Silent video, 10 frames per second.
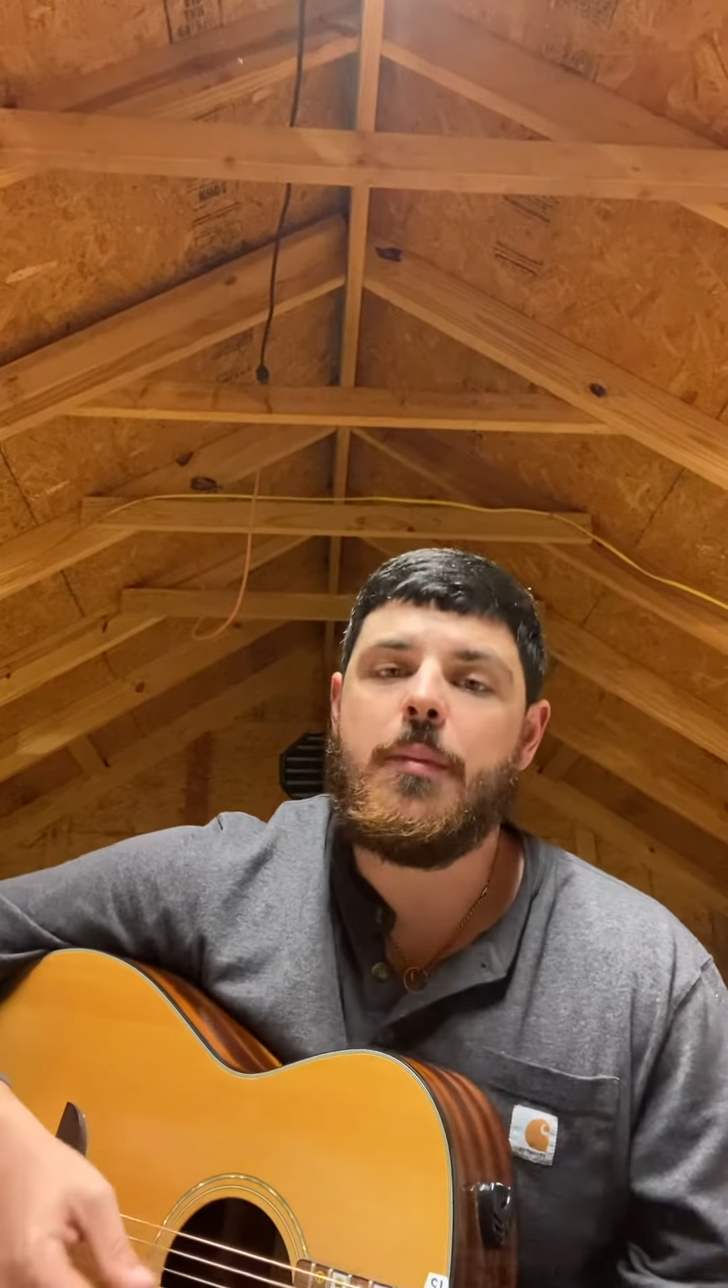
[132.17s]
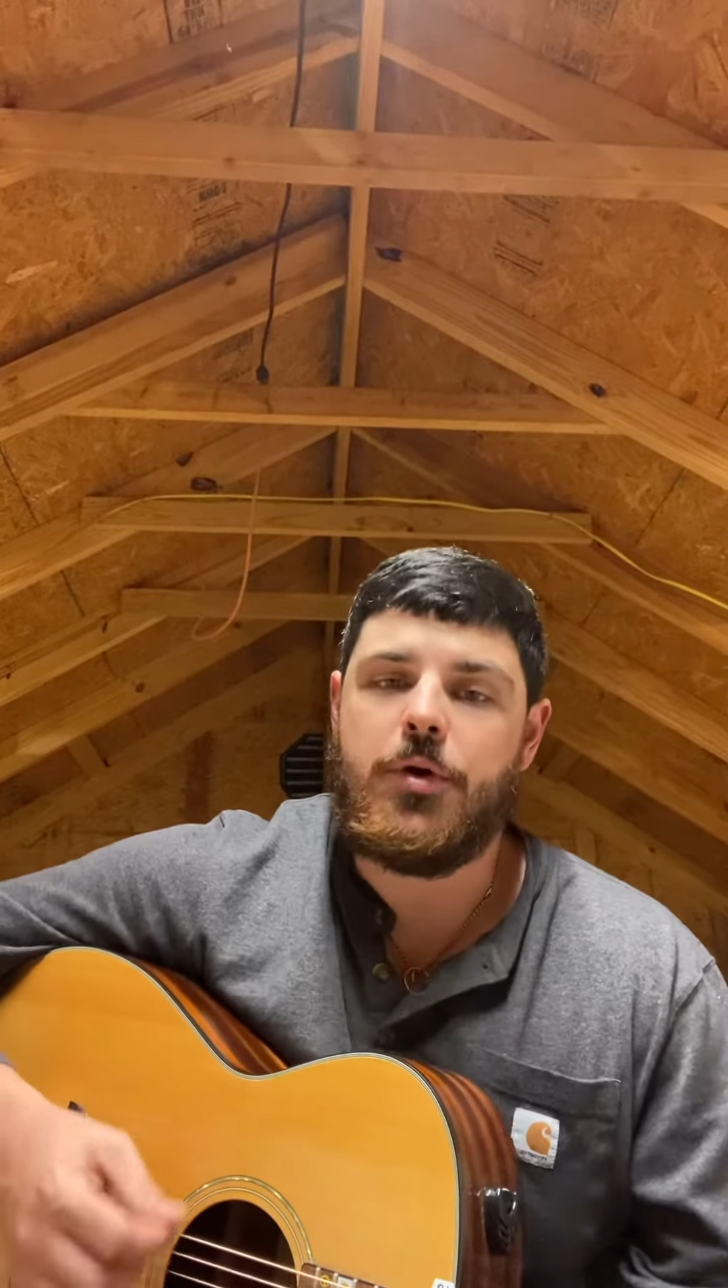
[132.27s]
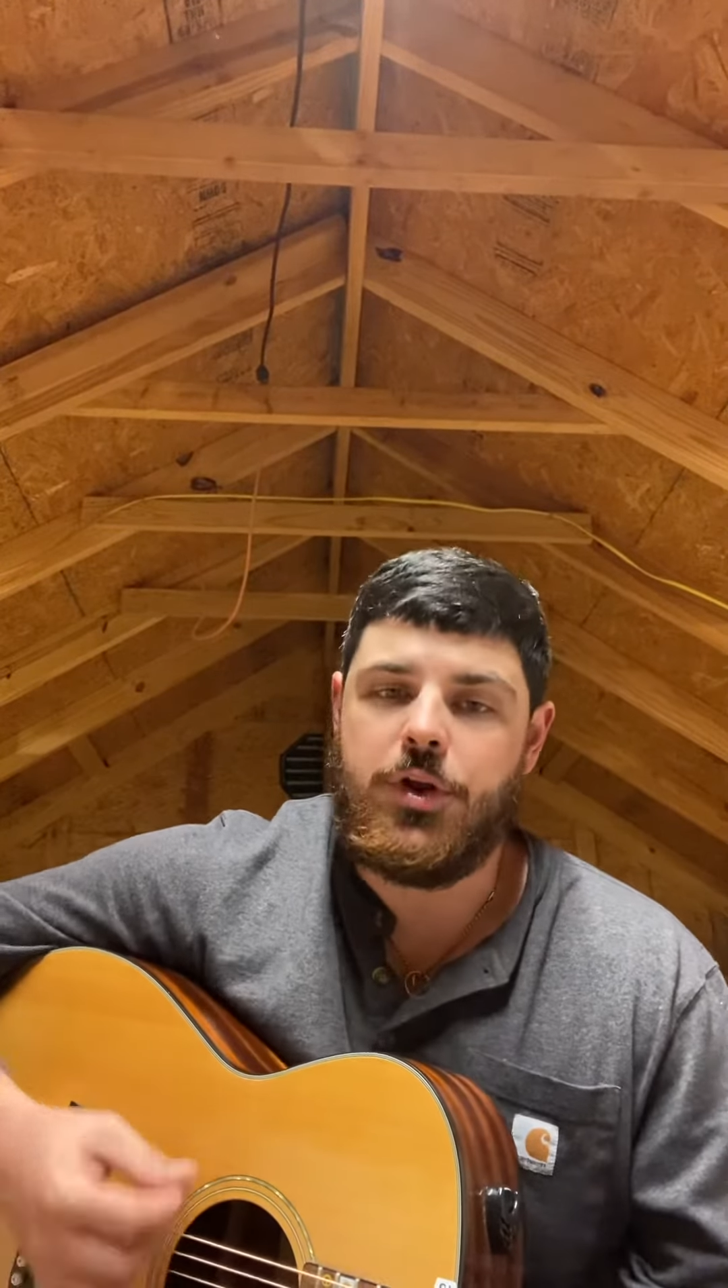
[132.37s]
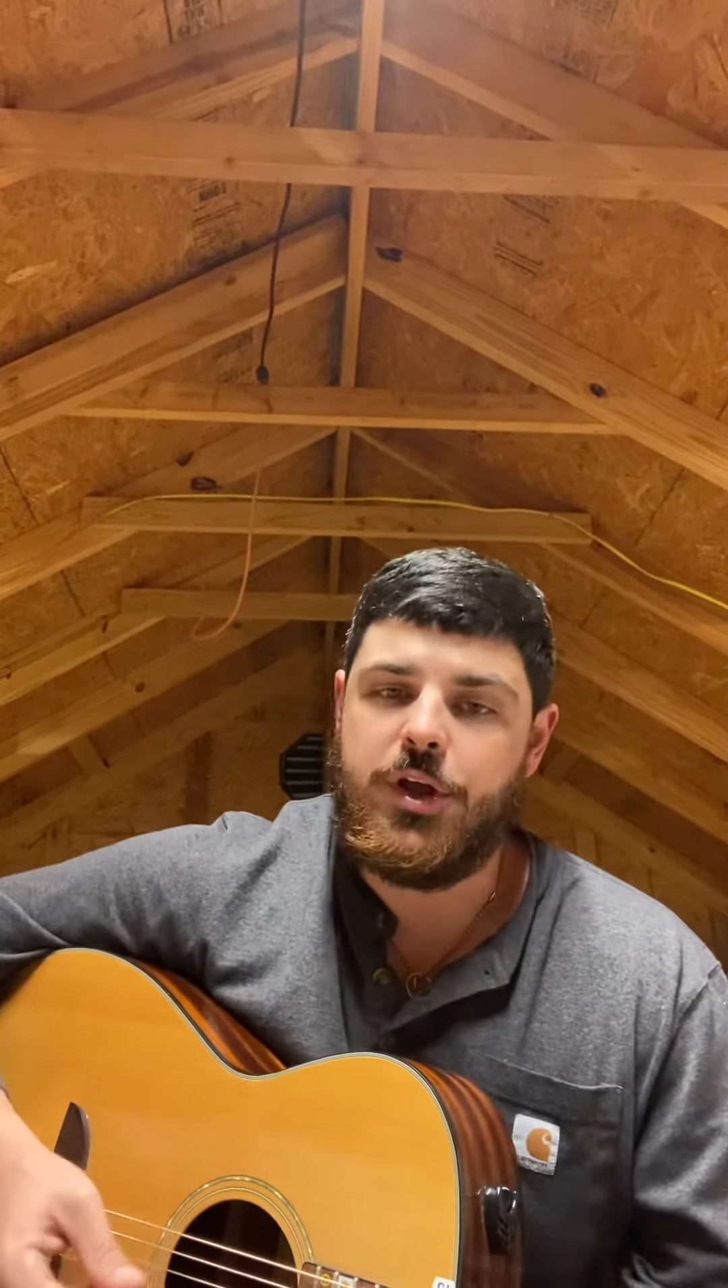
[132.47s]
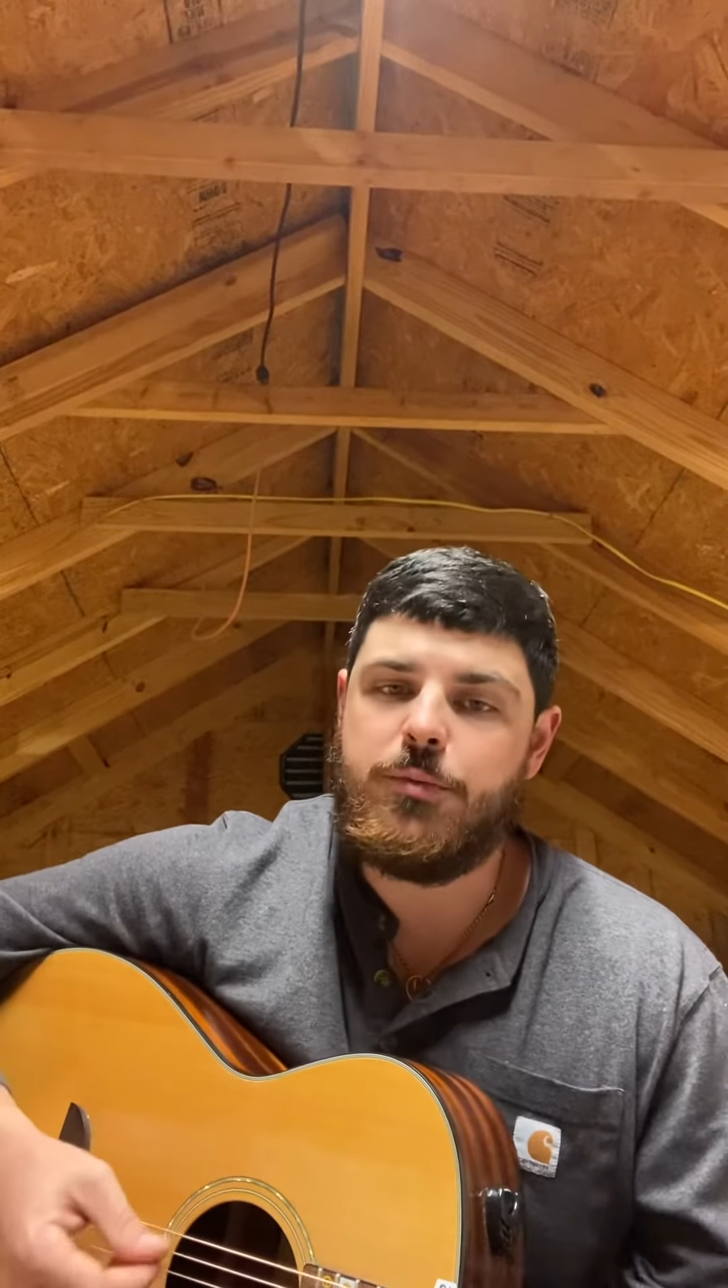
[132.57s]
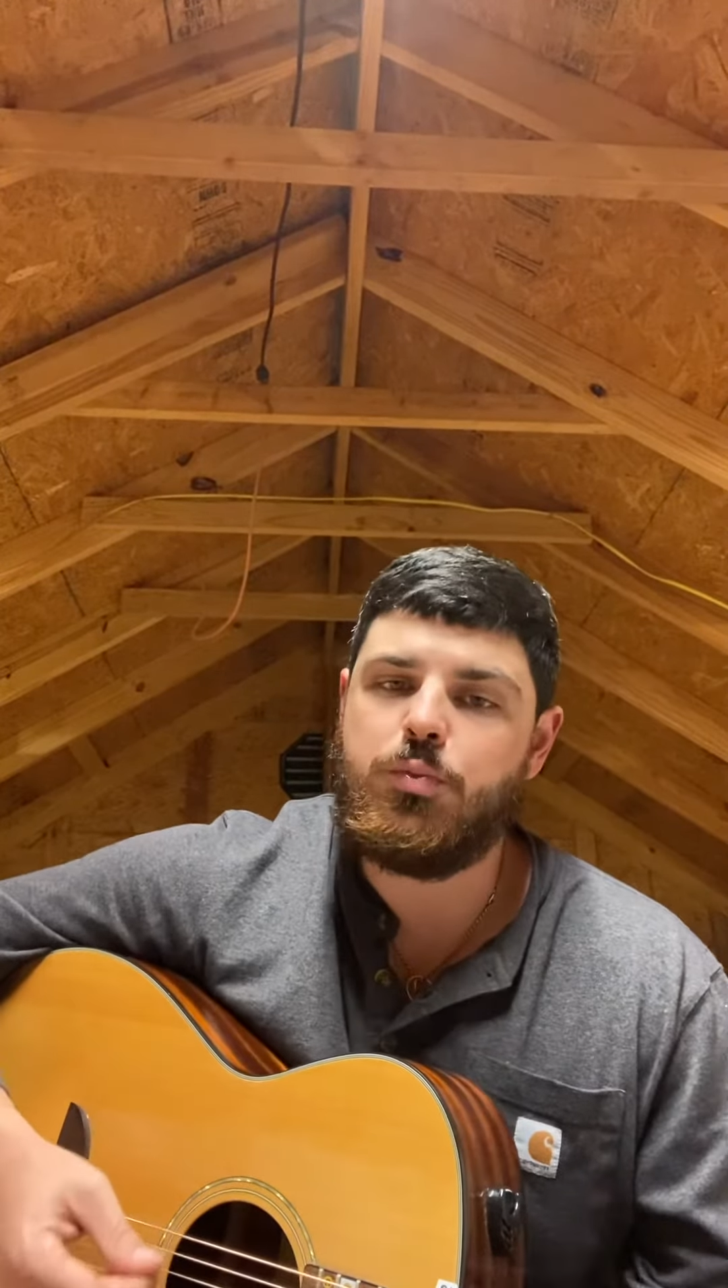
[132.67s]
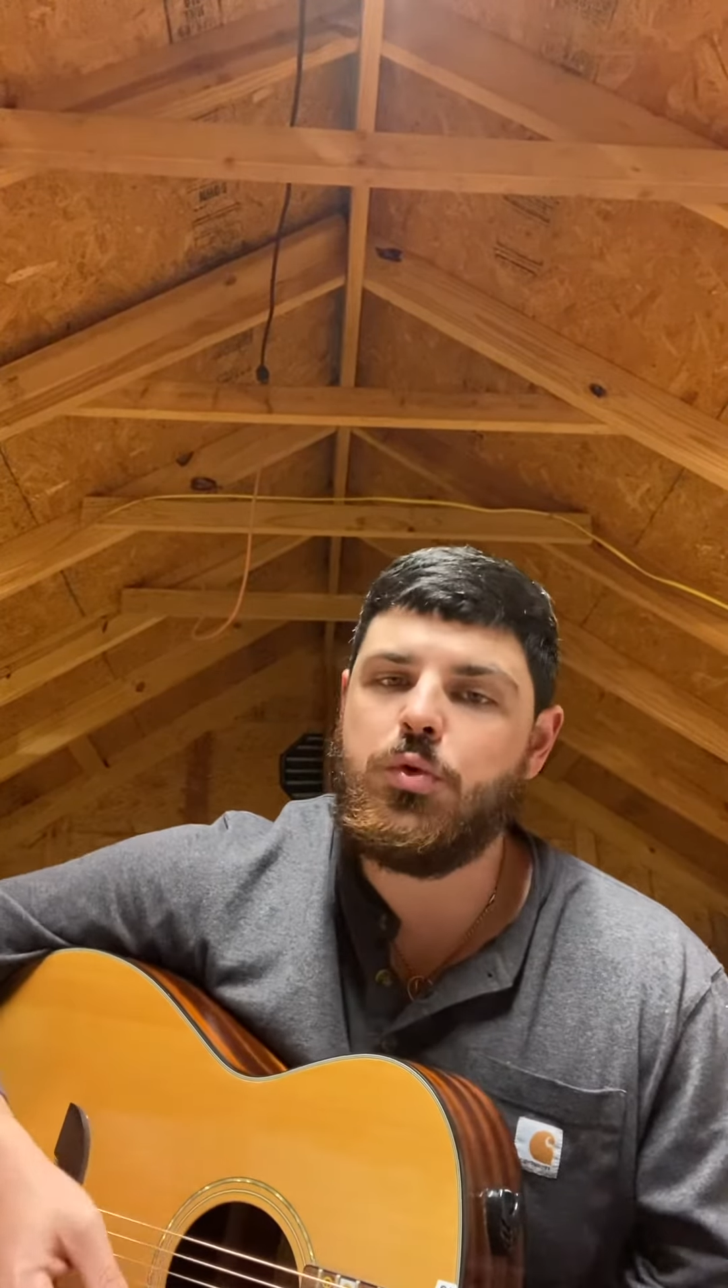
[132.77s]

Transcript: but it